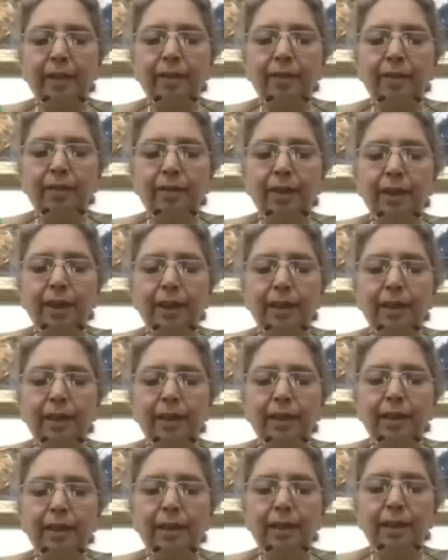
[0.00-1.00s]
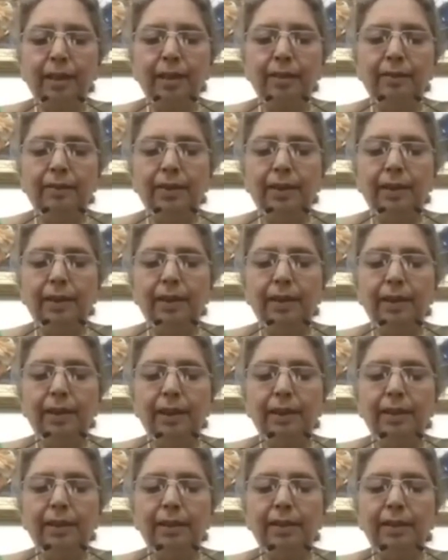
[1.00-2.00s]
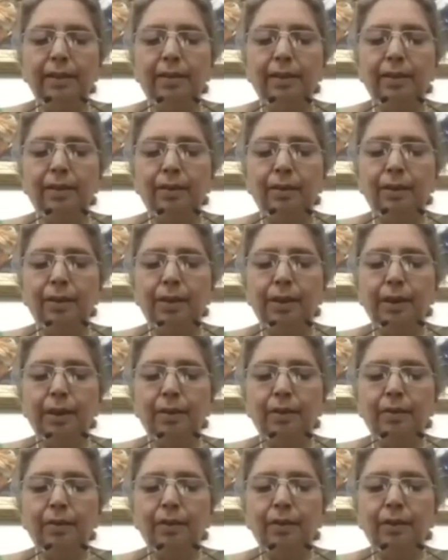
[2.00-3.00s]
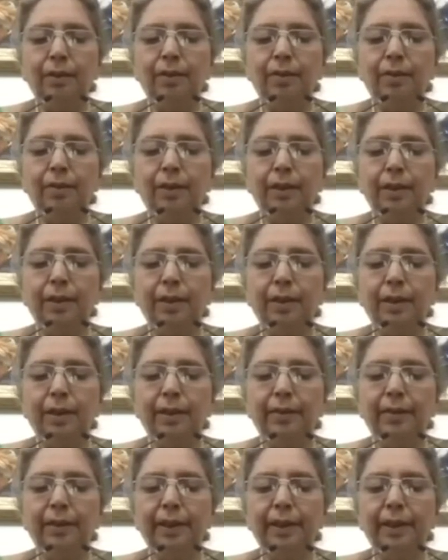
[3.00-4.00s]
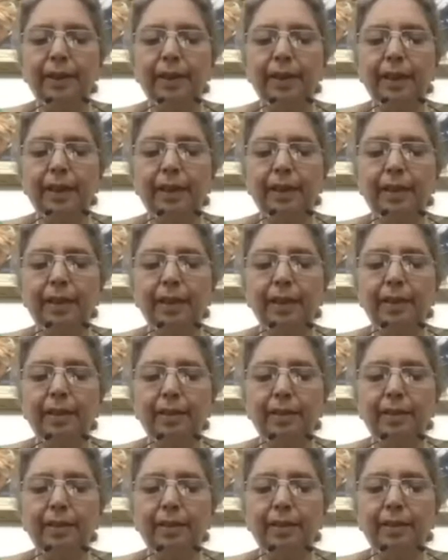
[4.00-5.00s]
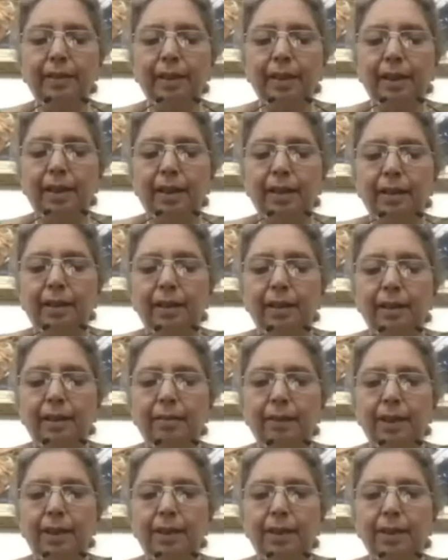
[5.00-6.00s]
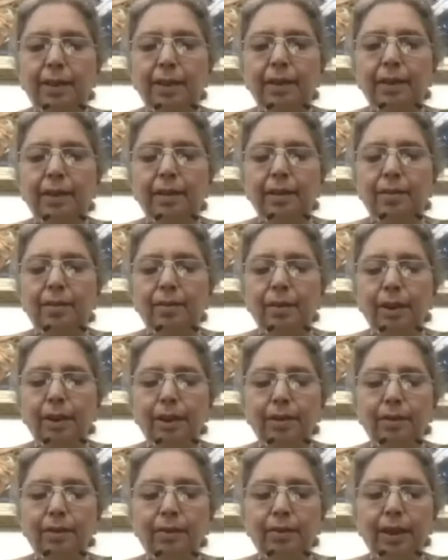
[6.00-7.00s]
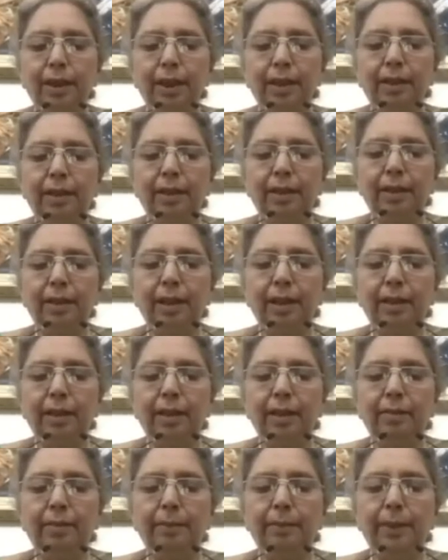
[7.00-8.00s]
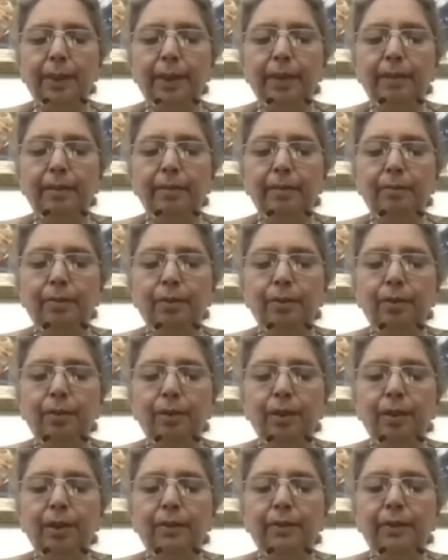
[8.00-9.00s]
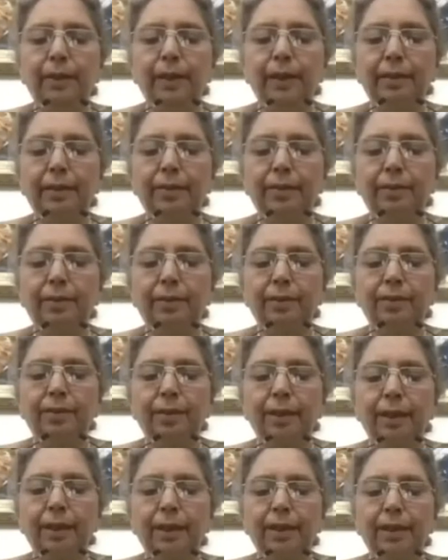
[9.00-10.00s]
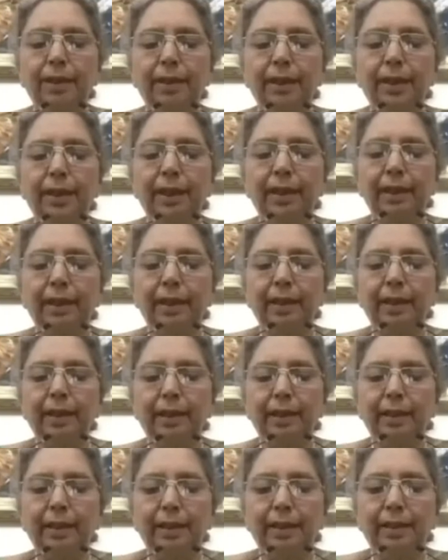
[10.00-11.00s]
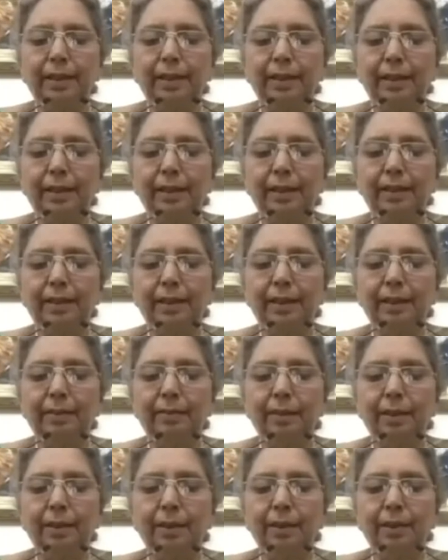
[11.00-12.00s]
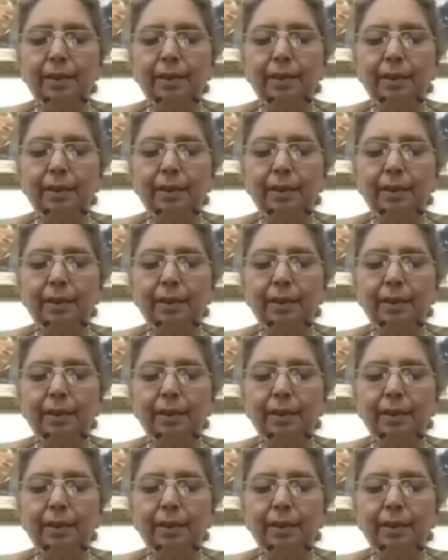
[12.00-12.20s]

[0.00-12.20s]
New Delhi, a world-class institution for over 17 years. Her mission to educate and empower both the well-to-do and the needy, the disabled,